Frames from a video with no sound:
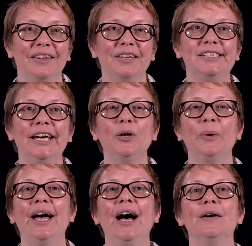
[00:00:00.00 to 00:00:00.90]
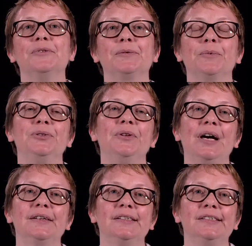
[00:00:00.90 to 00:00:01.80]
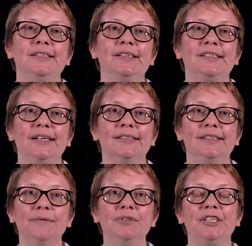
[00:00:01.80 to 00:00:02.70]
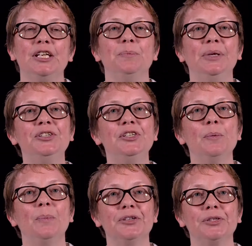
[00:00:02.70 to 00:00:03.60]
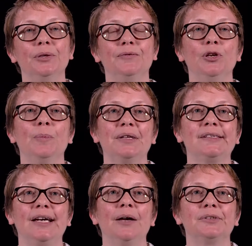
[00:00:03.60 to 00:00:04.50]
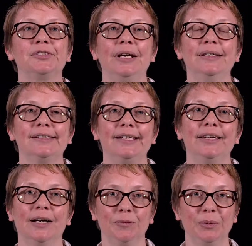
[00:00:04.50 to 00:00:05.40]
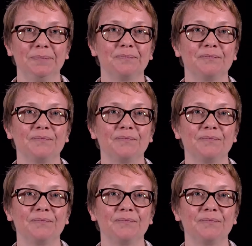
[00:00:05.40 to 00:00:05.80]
The data we have is from the 2016-17 mid-year budget review by the South Australian State Government.